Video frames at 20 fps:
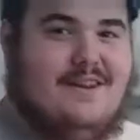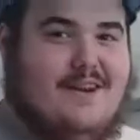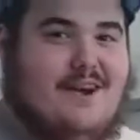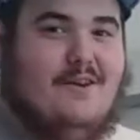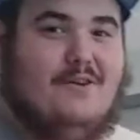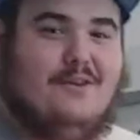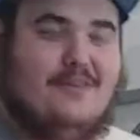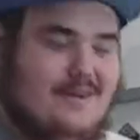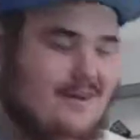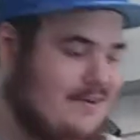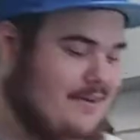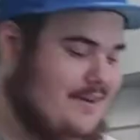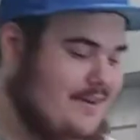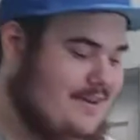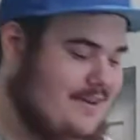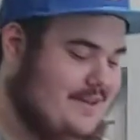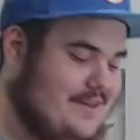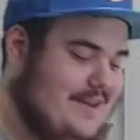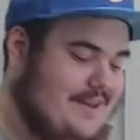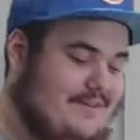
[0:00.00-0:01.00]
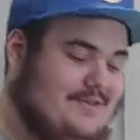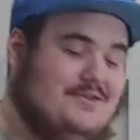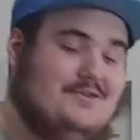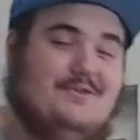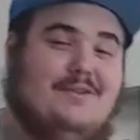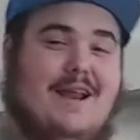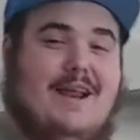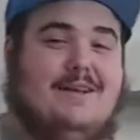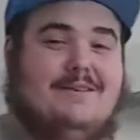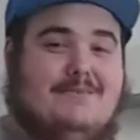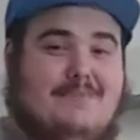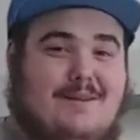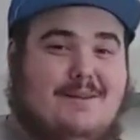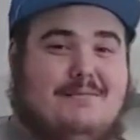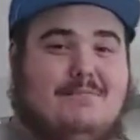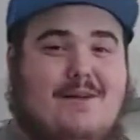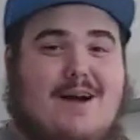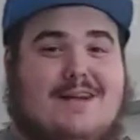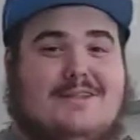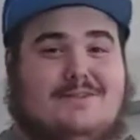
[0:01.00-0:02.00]
I'll, i give two downs about
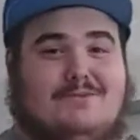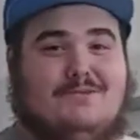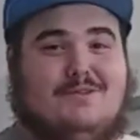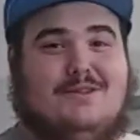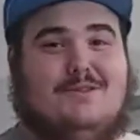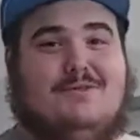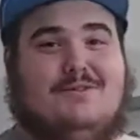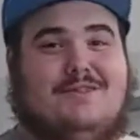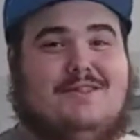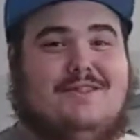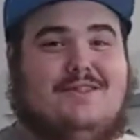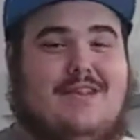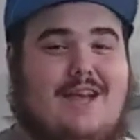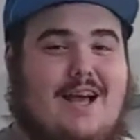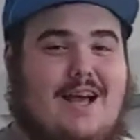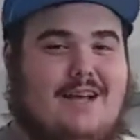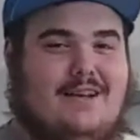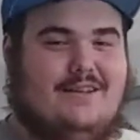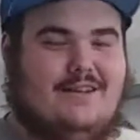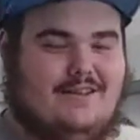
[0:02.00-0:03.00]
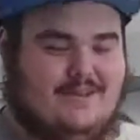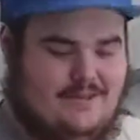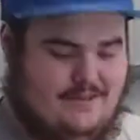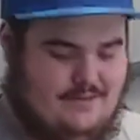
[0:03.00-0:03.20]
the box. I want to see what's inside.